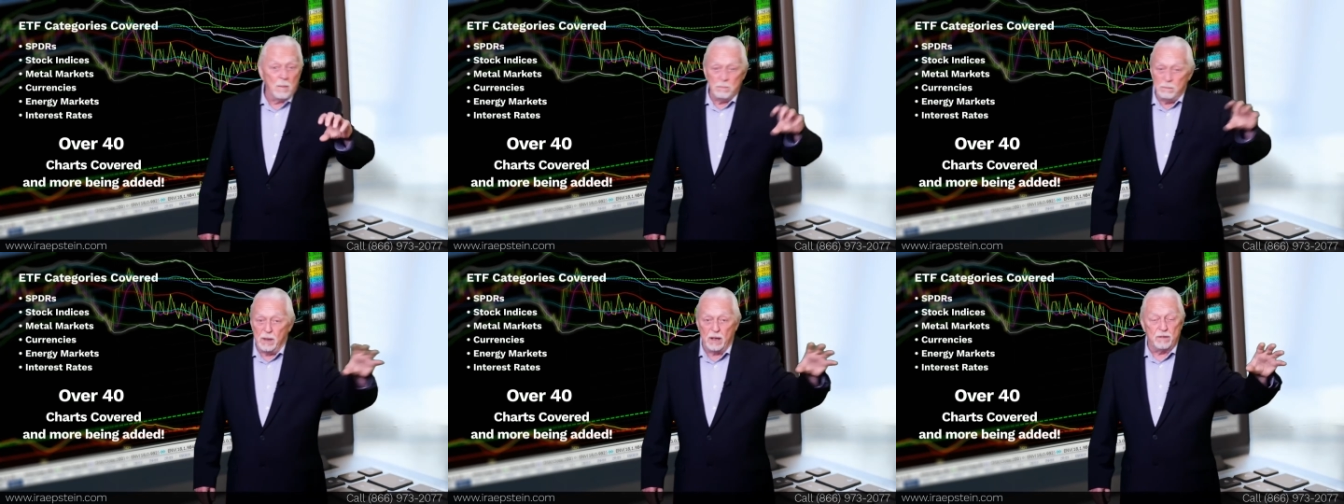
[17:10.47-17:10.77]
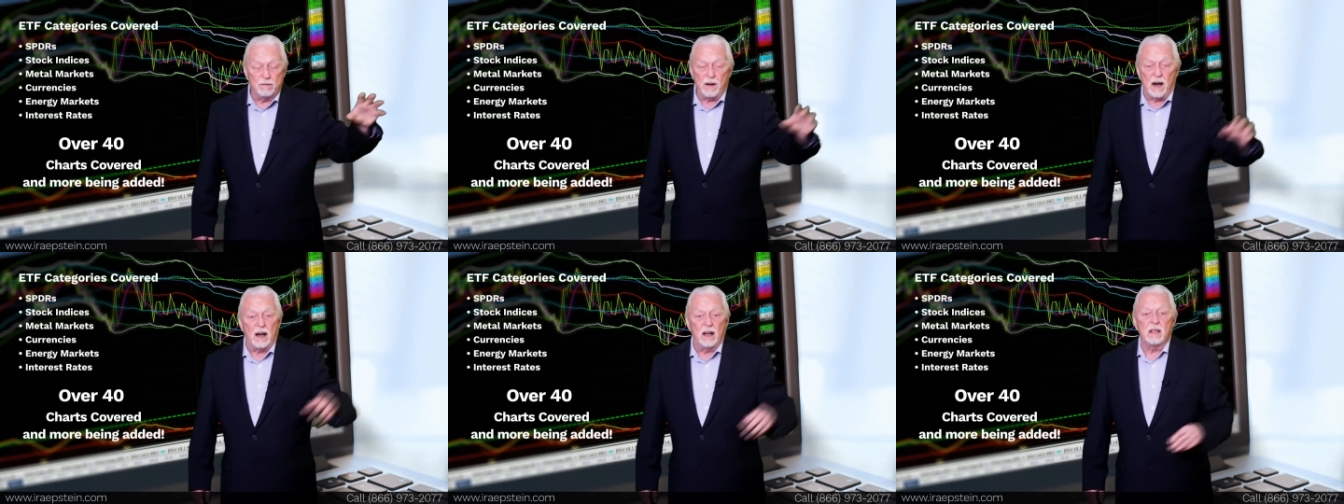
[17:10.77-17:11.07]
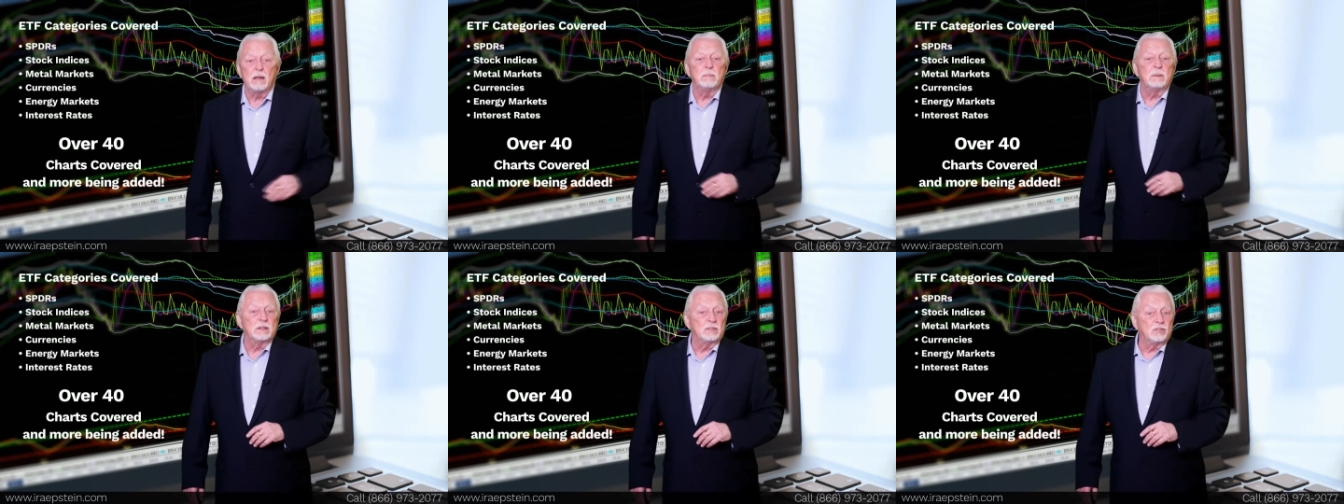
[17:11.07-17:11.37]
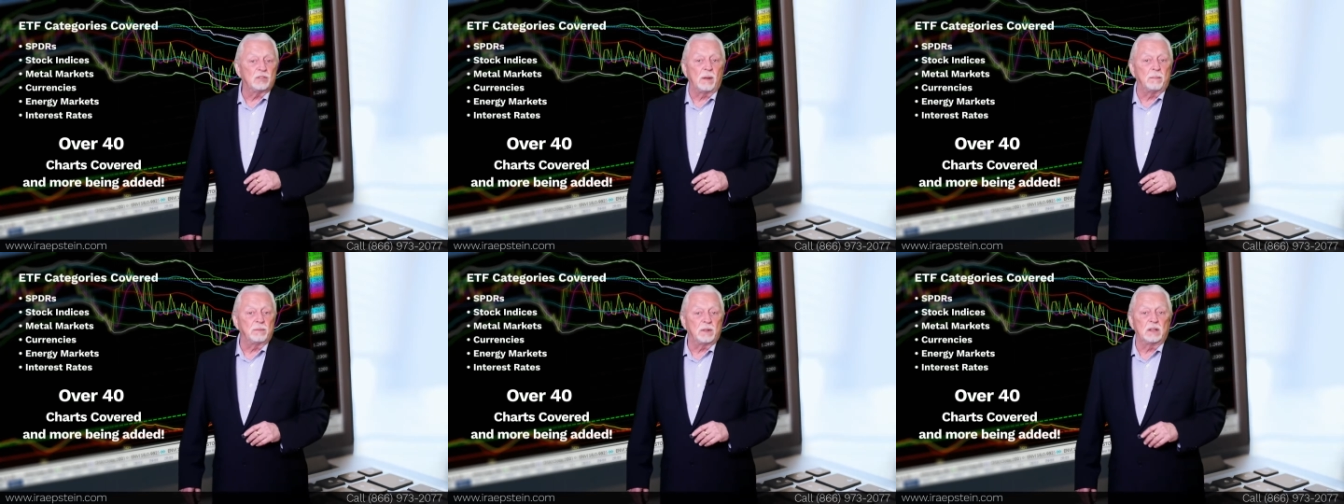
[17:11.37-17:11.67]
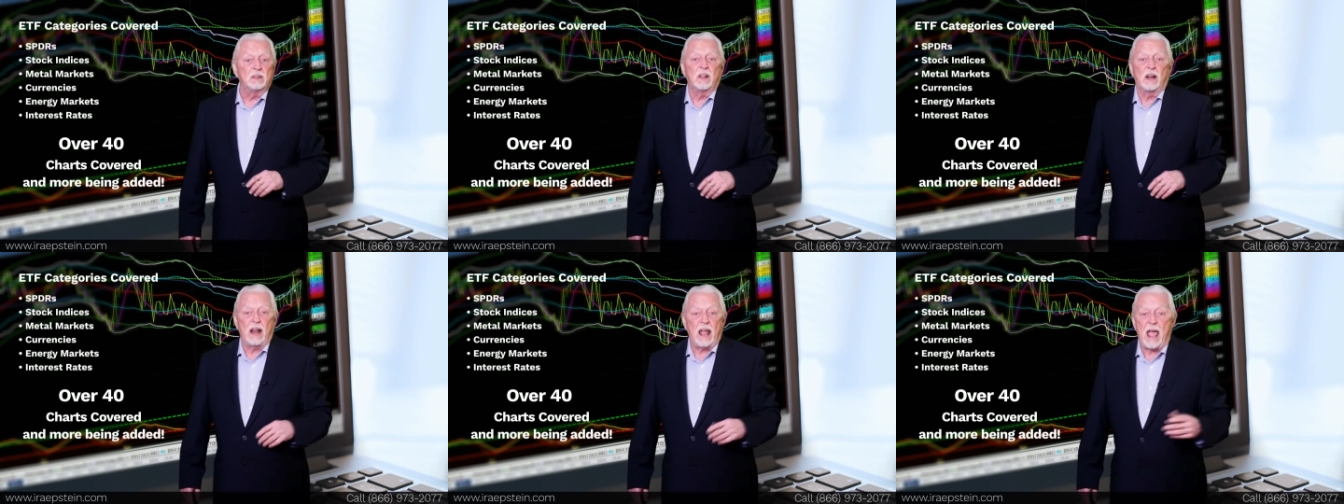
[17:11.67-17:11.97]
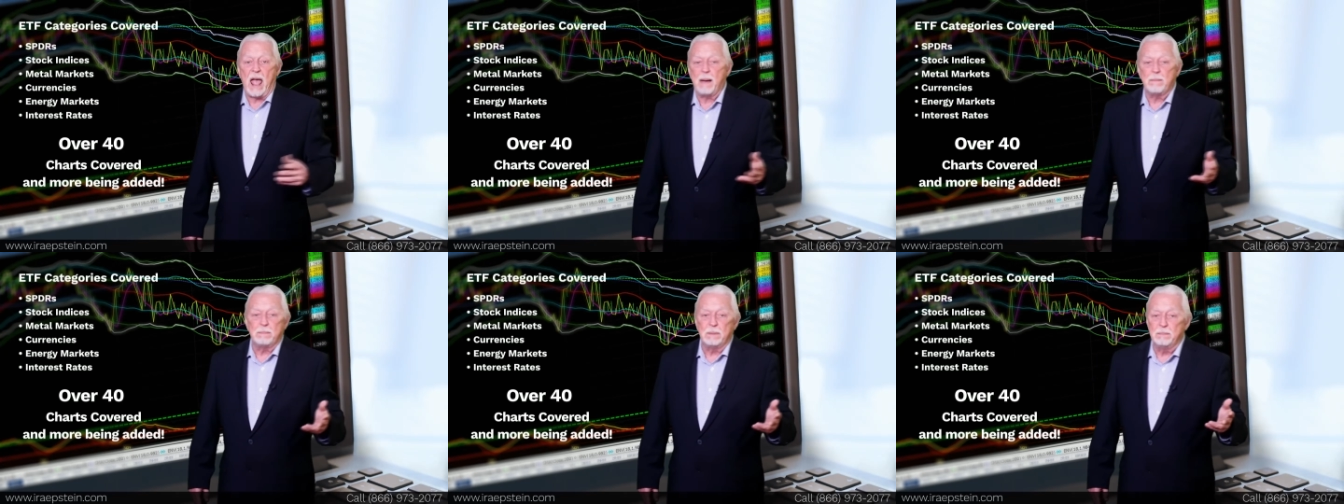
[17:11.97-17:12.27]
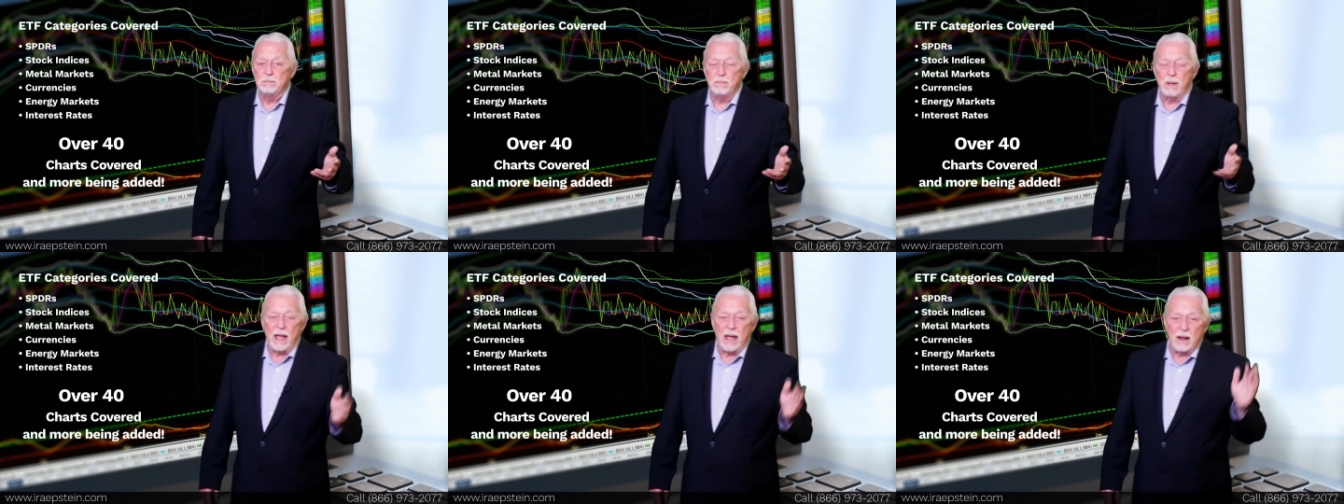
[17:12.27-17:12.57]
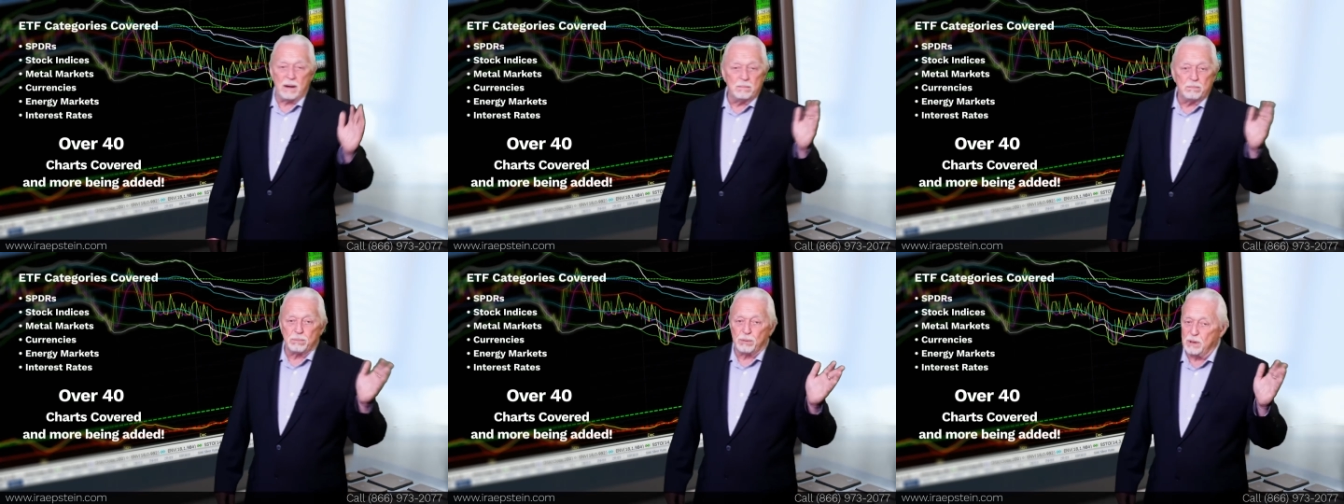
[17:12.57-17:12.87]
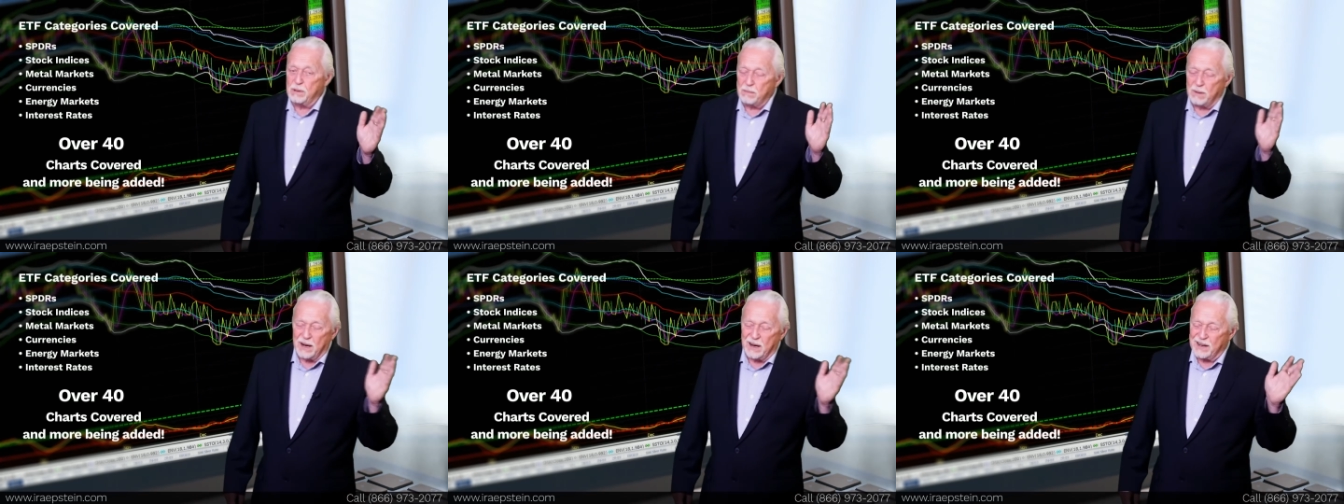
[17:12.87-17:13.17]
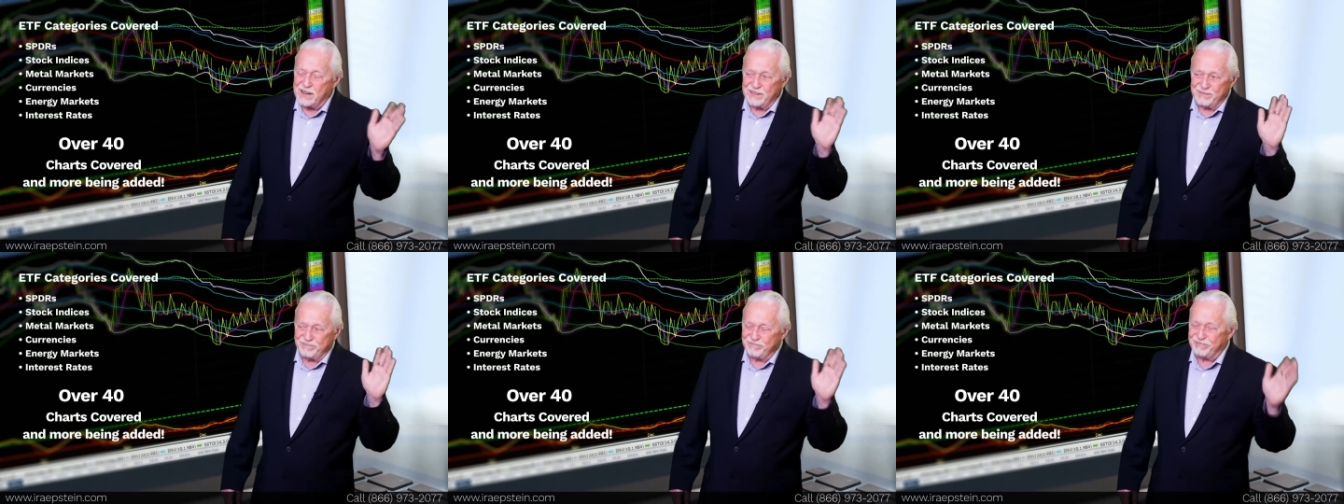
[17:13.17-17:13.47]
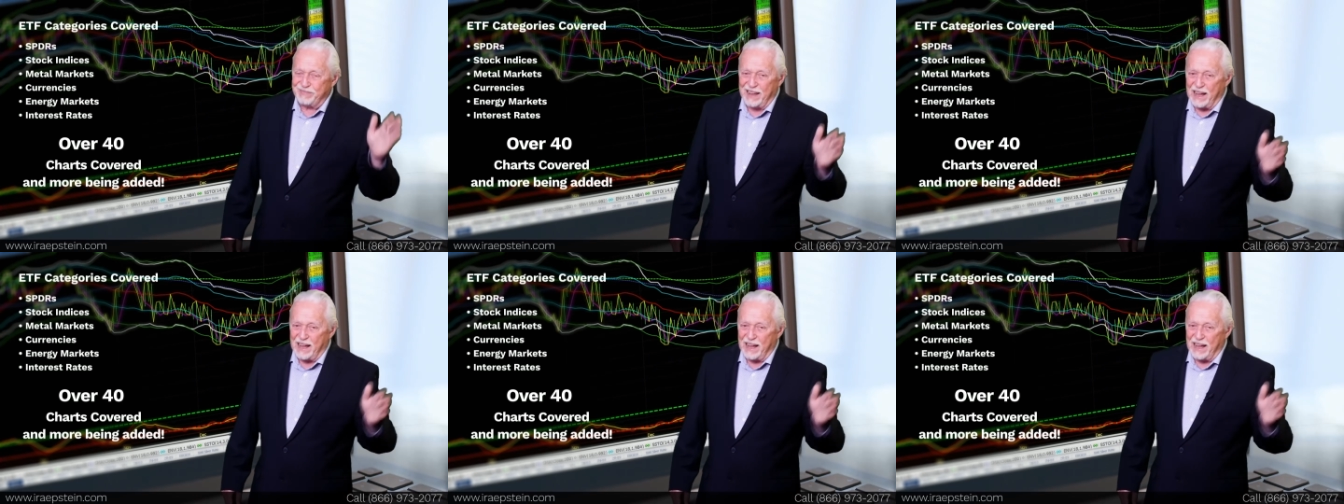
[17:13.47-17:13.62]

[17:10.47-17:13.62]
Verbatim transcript: big volume on something that happened bad in pre market.